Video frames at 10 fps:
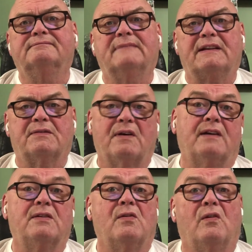But
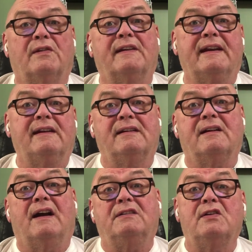Toronto only
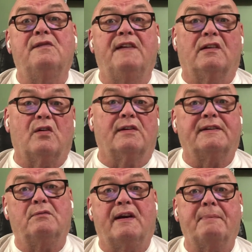got 2 field goals
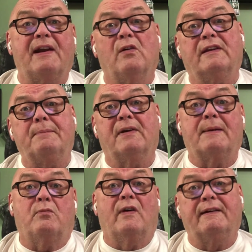and Winnipeg only put
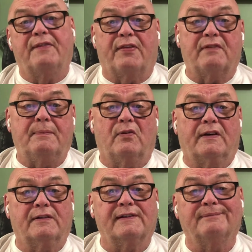up 1 of the
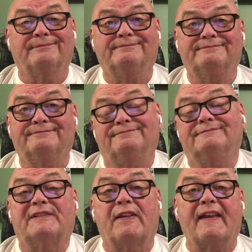3-pointers.
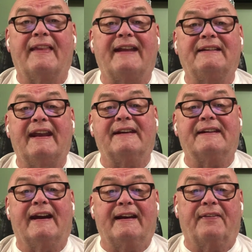So they led
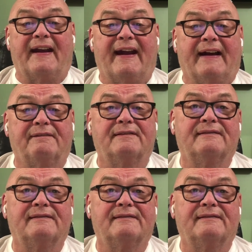10-9 at the half.